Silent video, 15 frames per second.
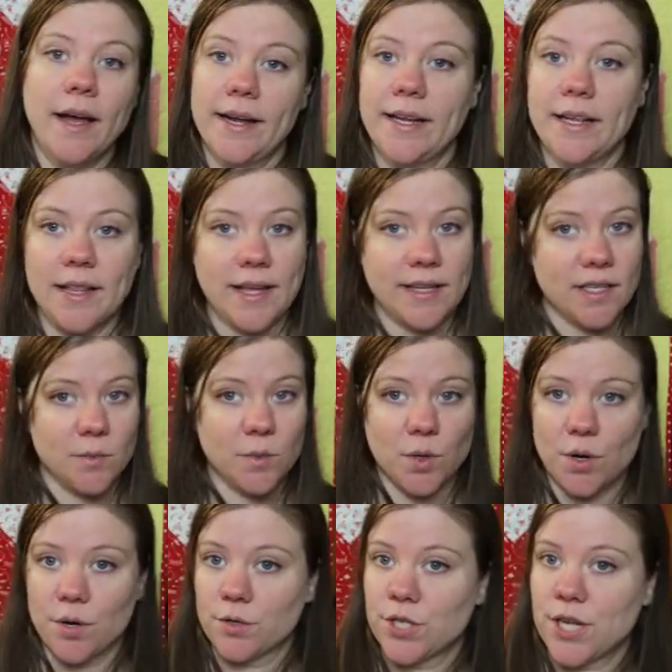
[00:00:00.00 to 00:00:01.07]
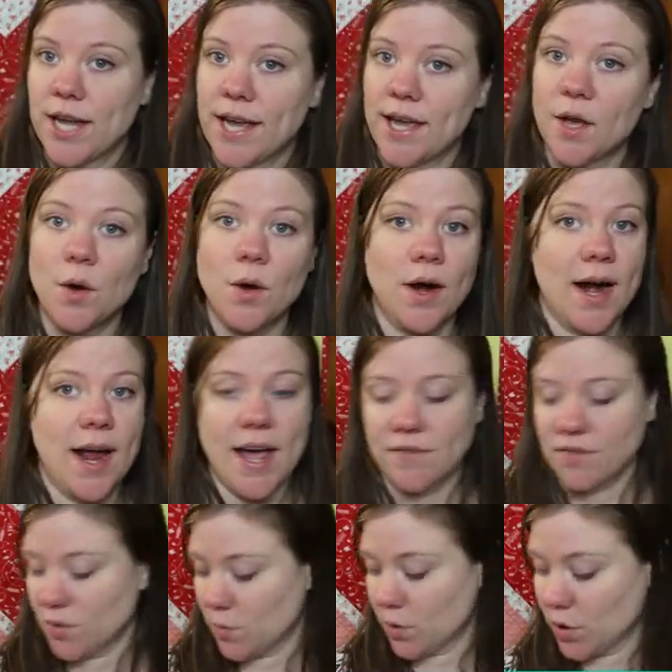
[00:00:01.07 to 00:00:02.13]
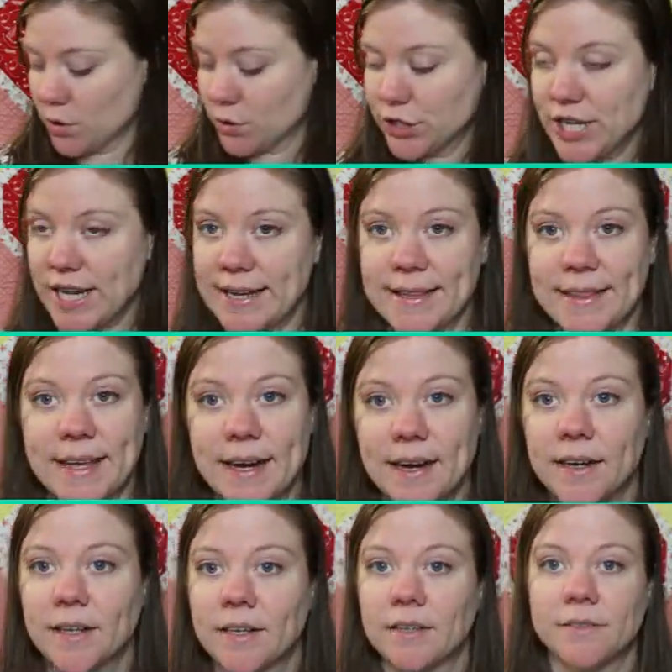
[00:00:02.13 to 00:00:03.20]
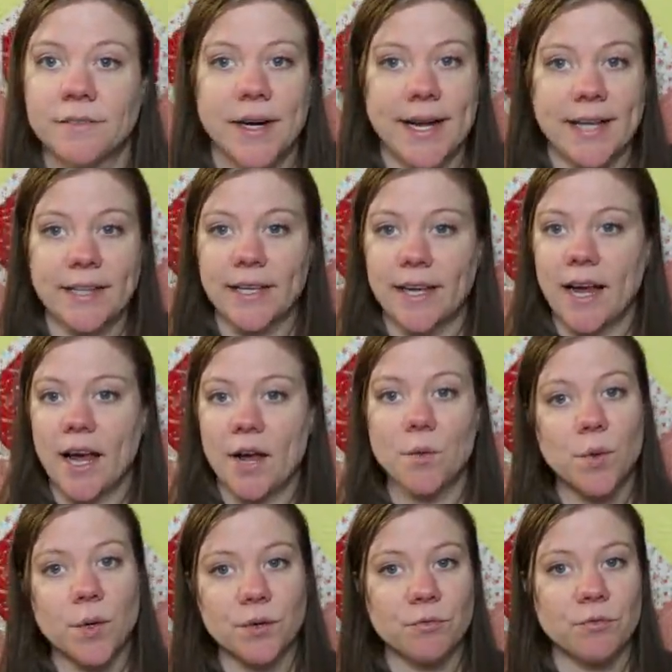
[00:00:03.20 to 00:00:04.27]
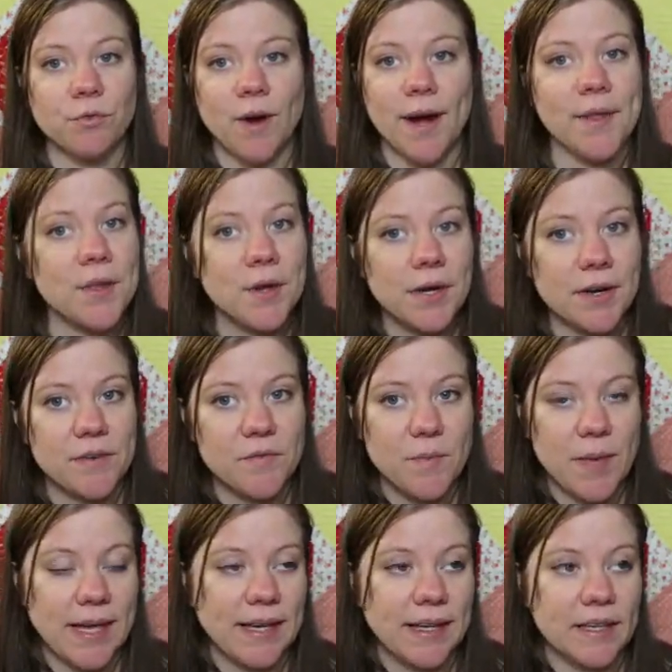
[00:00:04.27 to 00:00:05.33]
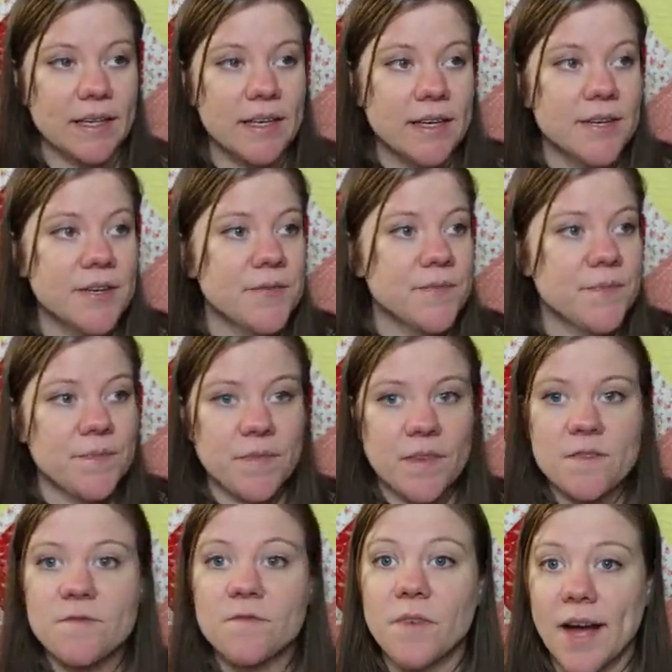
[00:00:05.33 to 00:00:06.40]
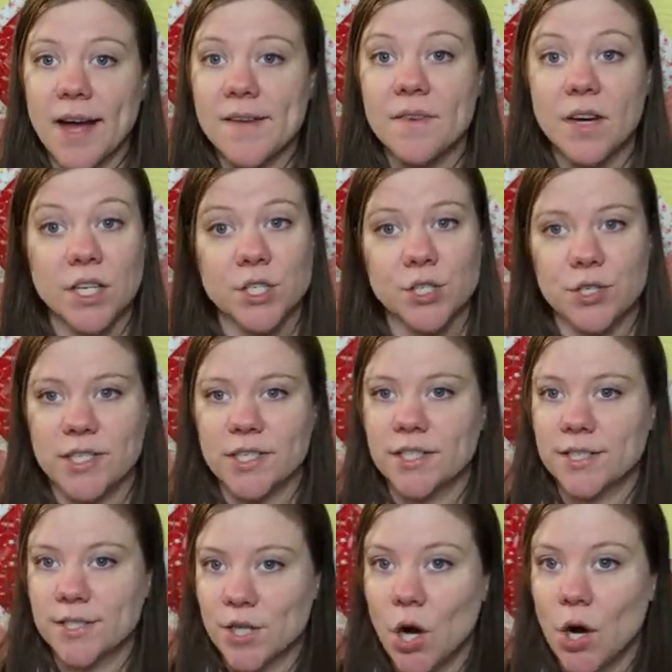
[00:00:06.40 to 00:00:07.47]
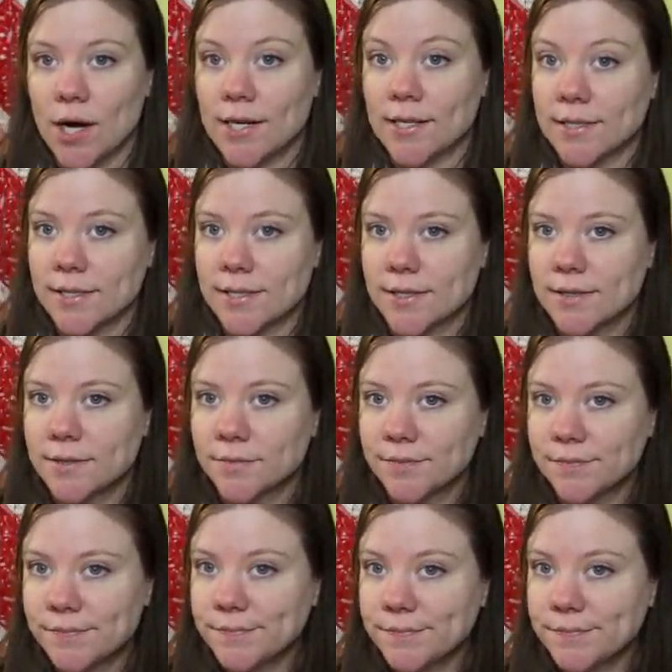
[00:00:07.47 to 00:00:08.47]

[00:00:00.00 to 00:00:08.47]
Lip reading: that double crochet or half double crochet in there, right? Like I would have rather have made 500 stars